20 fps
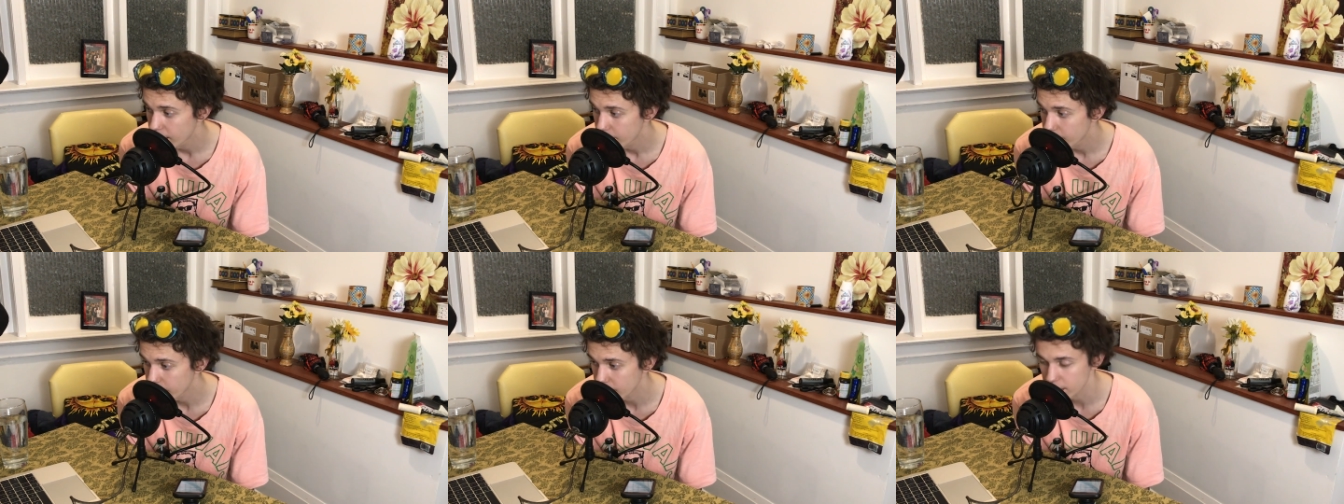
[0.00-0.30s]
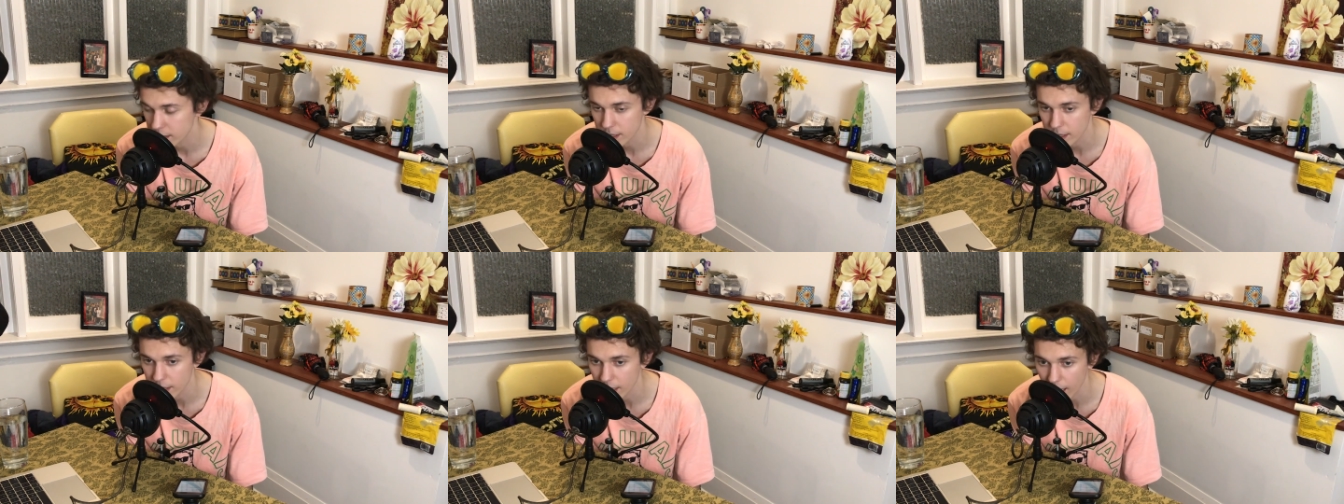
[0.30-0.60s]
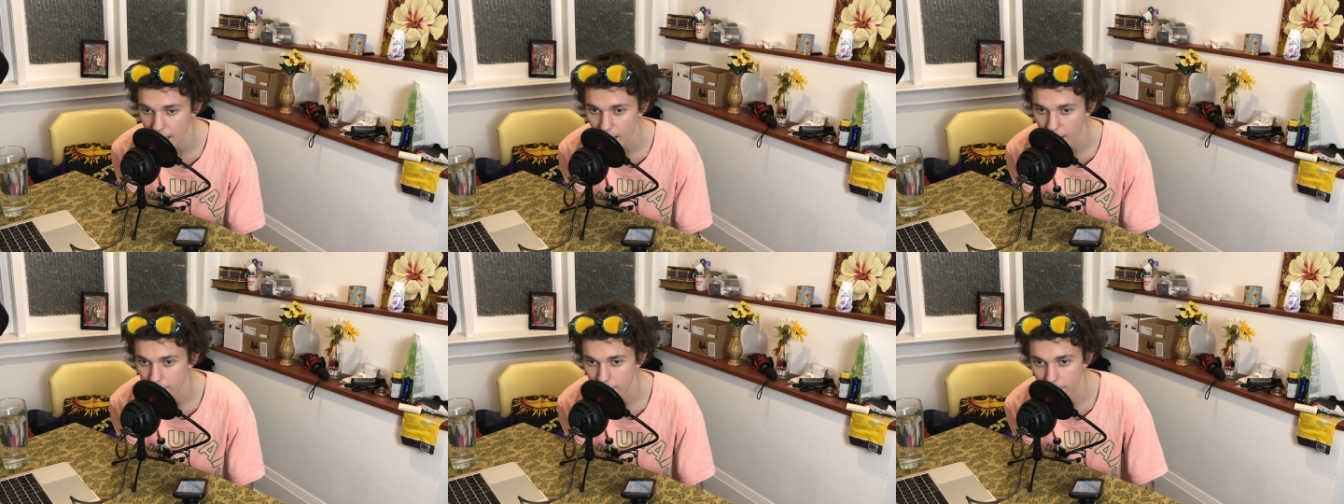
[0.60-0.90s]
Because they
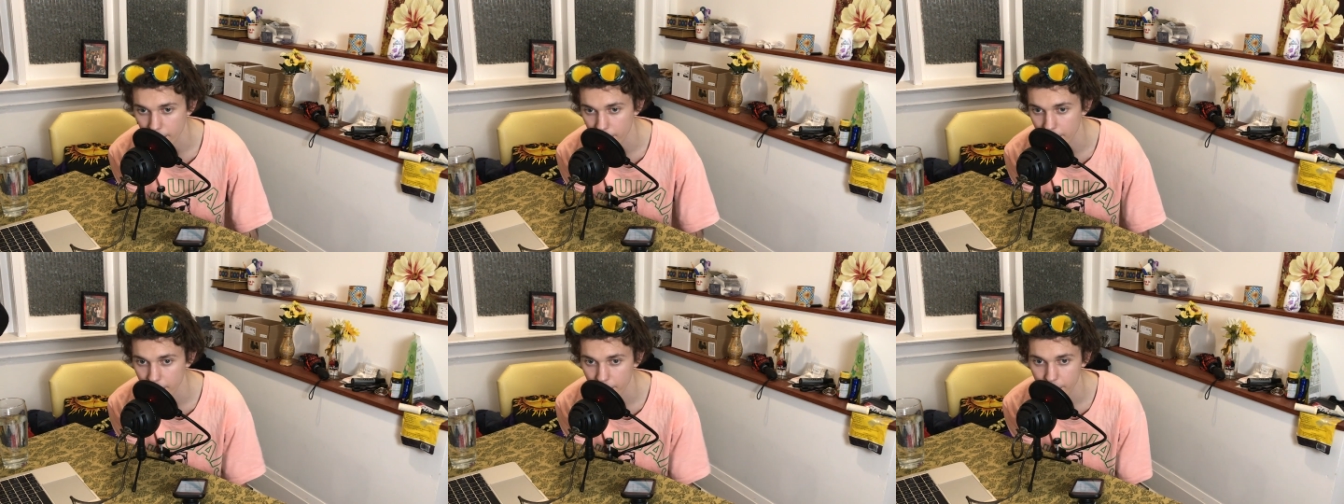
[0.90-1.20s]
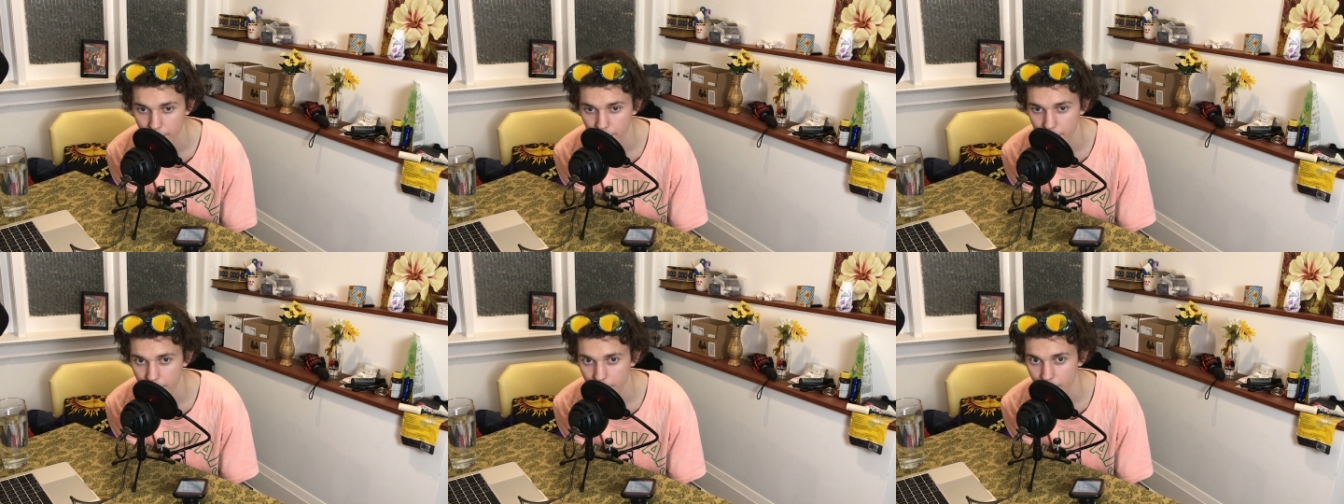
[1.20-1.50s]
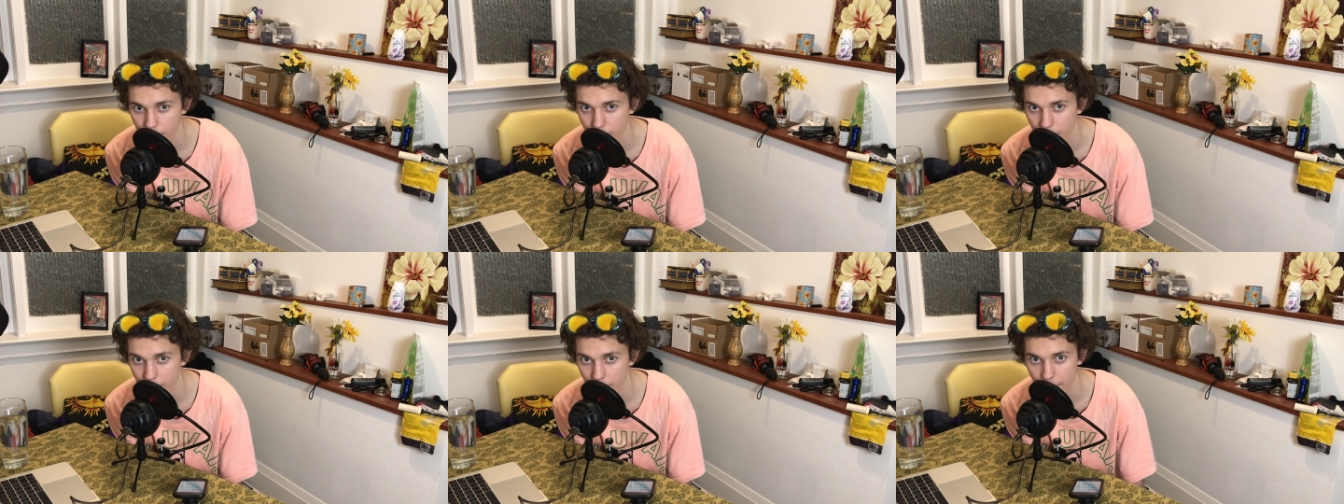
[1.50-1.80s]
got to be
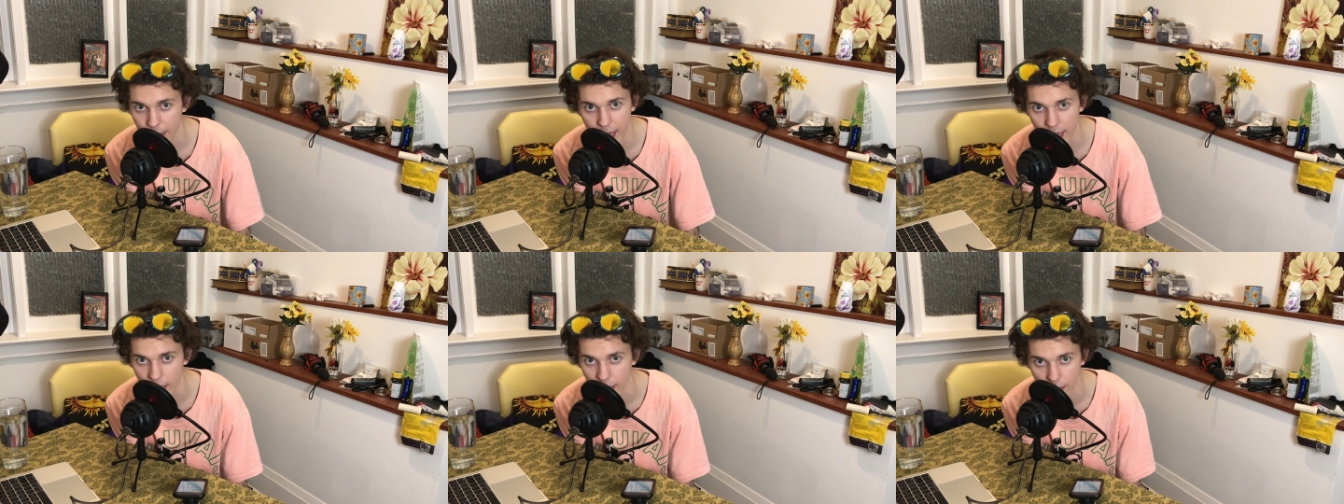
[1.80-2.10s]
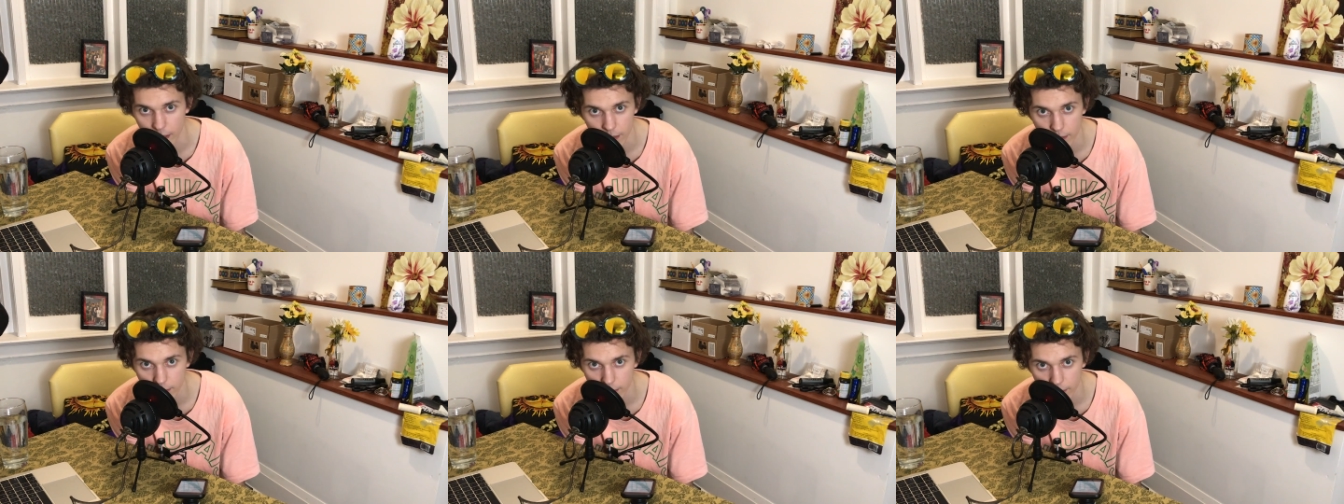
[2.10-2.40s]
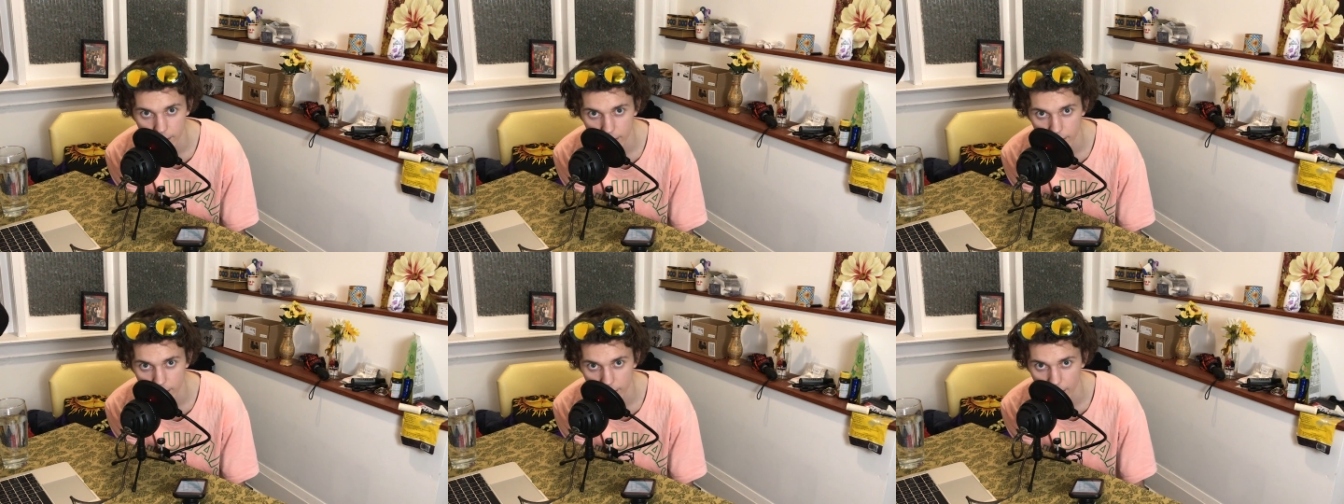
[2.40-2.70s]
paid.
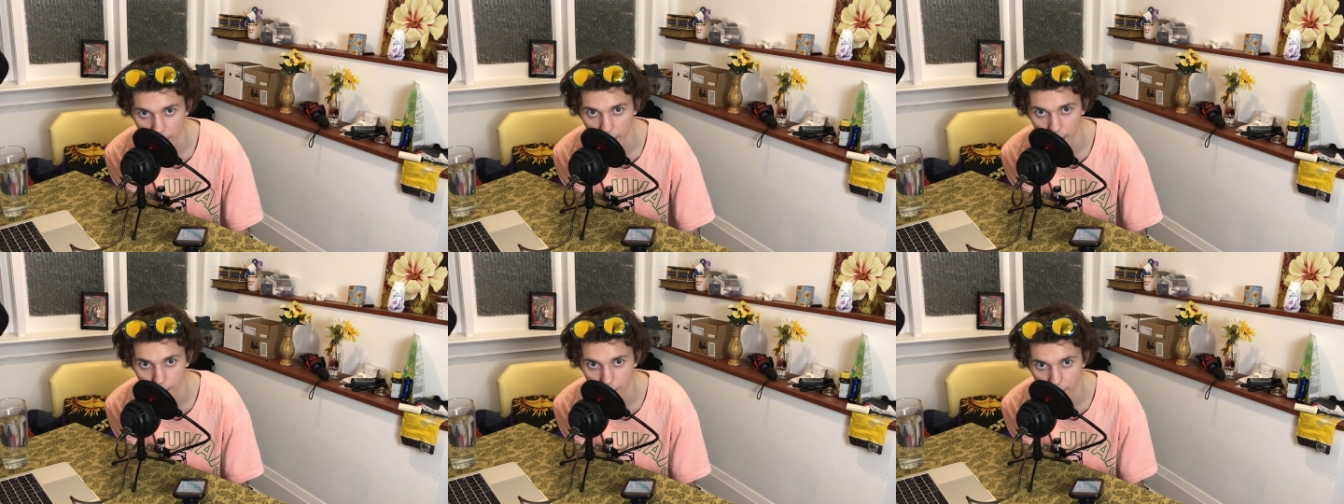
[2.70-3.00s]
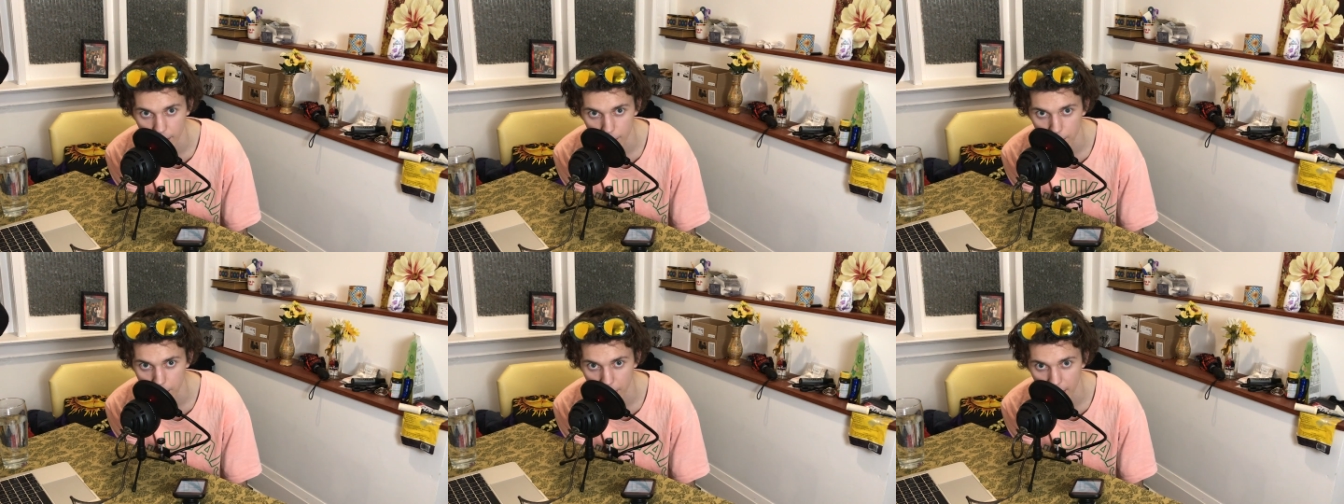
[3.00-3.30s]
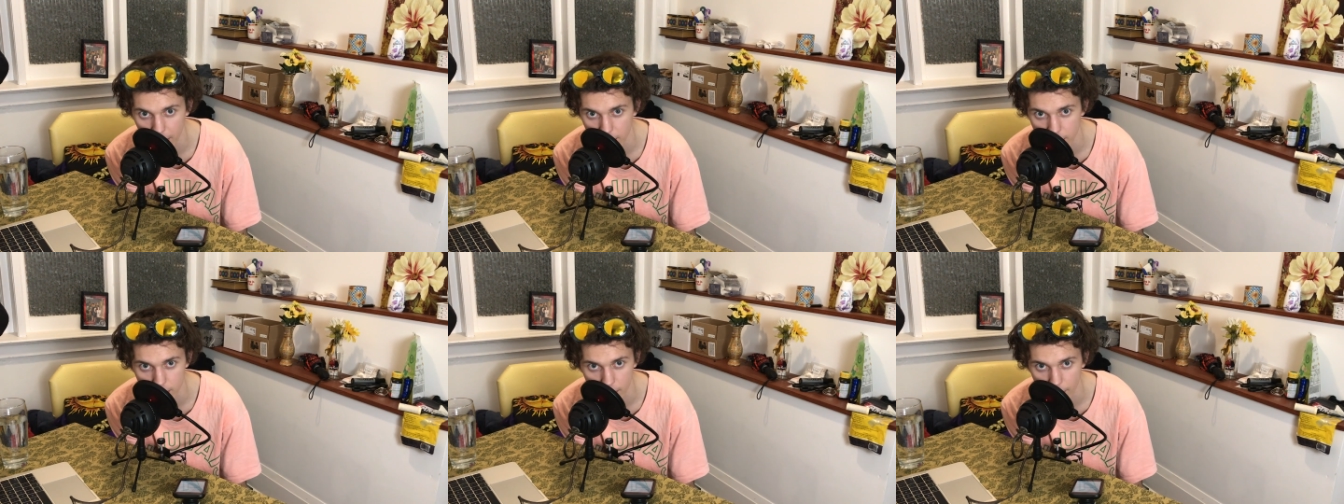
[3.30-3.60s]
They got to be
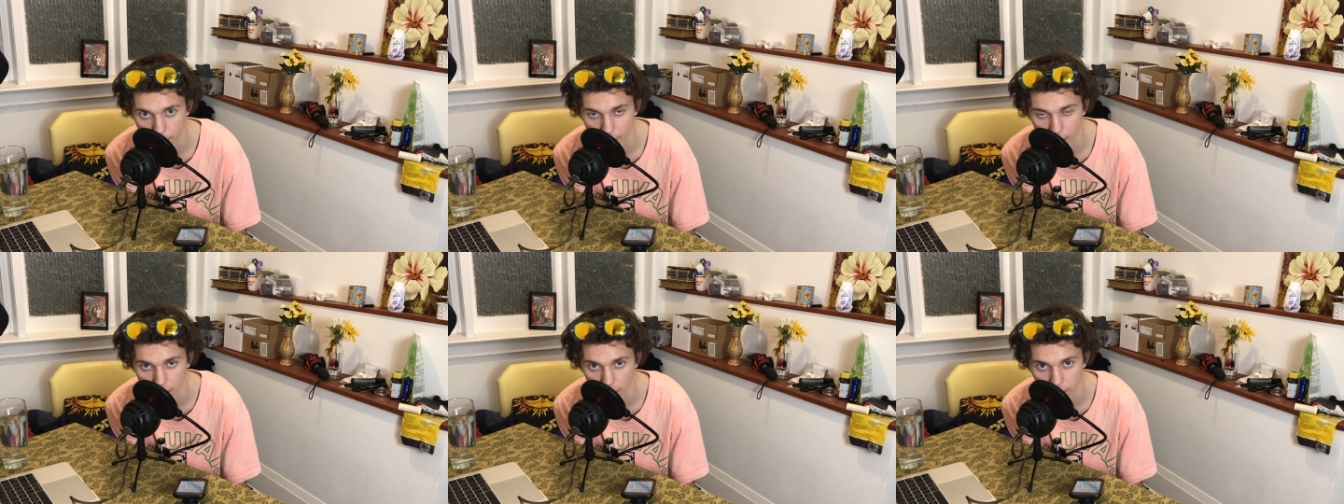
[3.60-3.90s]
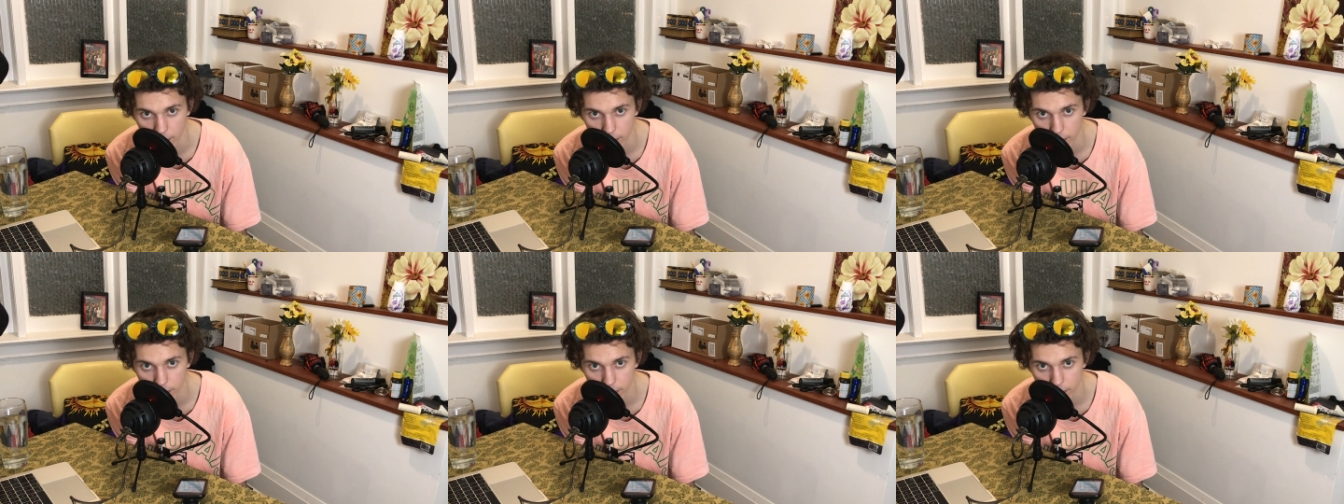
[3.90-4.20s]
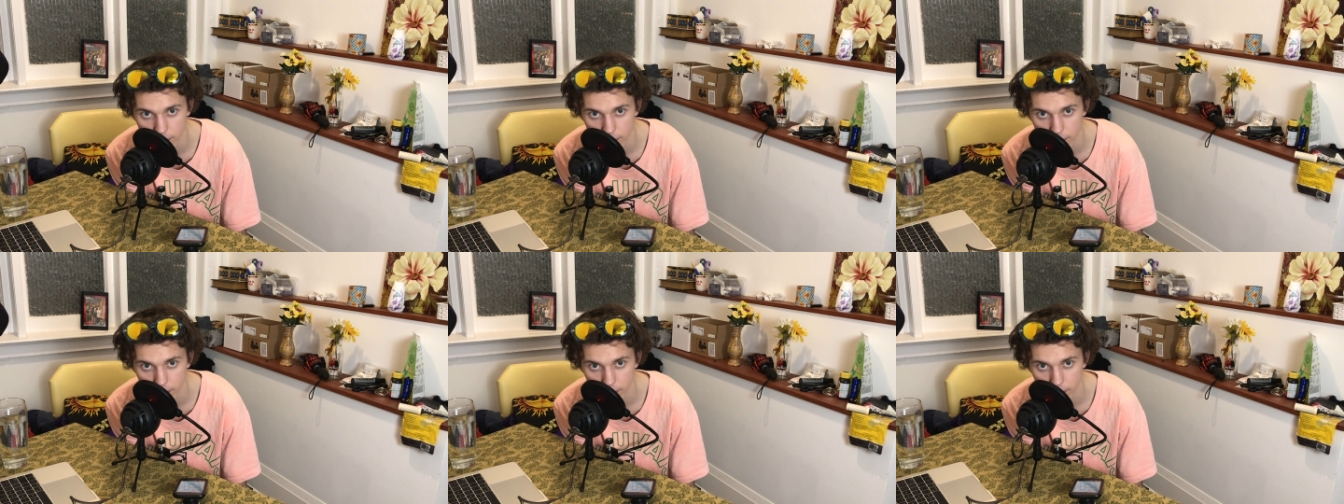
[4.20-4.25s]
paid somehow.